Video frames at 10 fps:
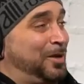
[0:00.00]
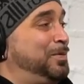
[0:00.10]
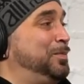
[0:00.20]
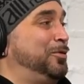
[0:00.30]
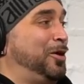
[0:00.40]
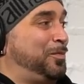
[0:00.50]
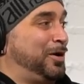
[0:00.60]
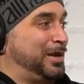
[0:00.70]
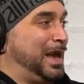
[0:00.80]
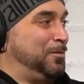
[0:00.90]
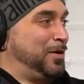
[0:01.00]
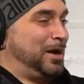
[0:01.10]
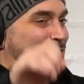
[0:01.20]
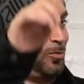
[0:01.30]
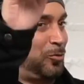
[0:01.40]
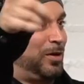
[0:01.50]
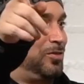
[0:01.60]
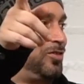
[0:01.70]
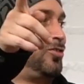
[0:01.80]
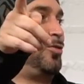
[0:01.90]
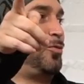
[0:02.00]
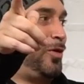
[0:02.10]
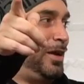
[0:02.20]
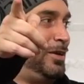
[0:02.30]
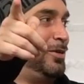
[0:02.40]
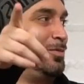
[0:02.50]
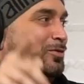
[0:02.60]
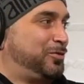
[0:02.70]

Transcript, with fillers: of people up on game. You added some creases and some craniums.